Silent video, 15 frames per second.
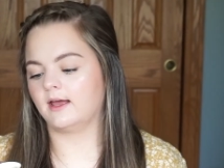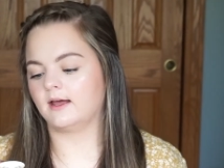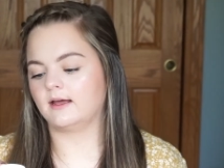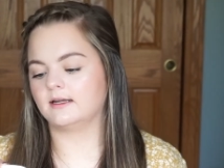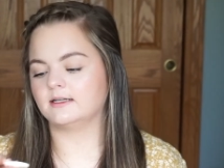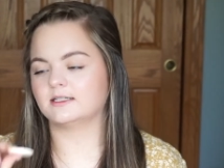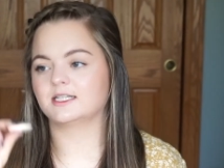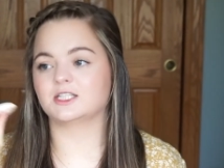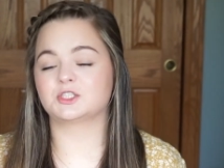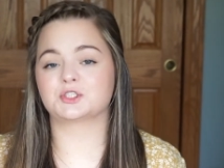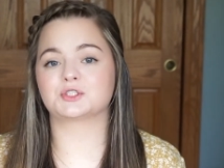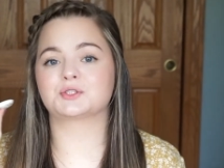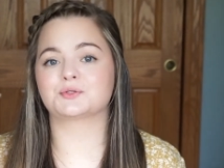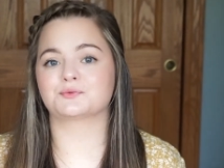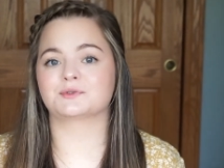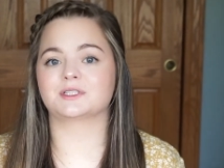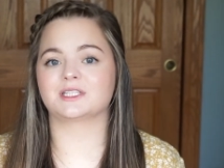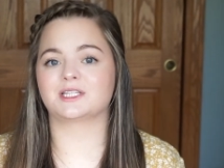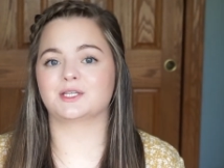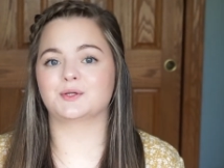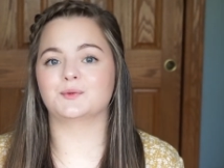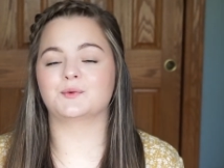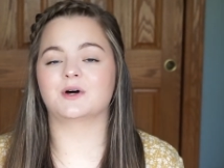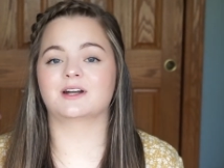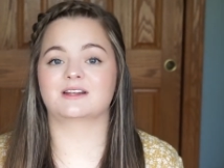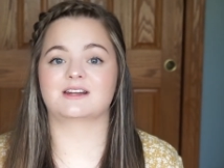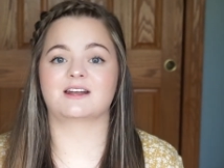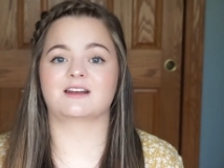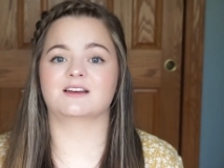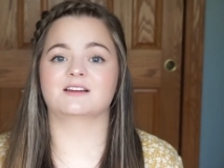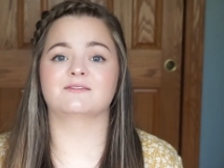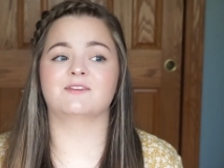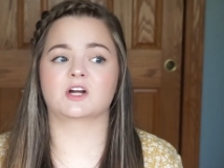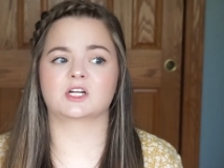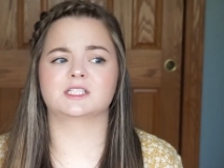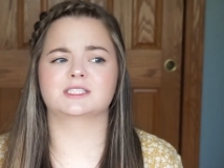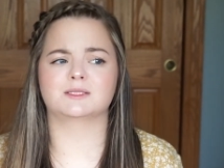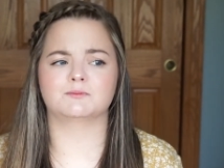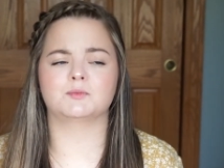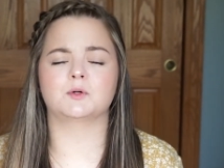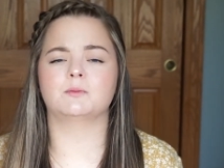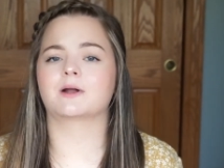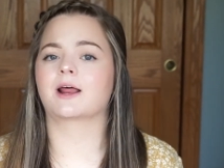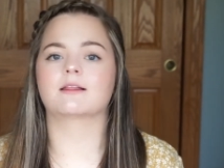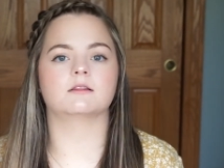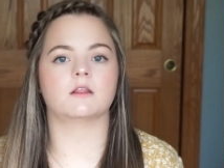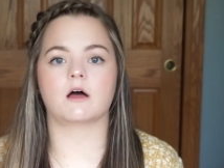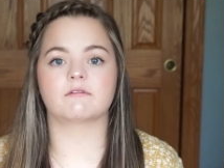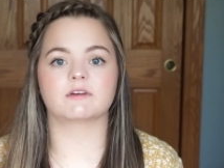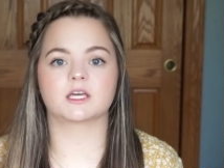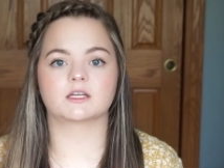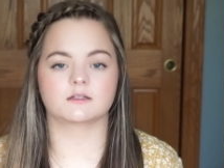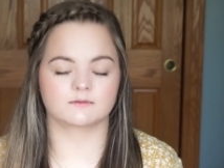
and it's just a really cute one and very simple, but I love it.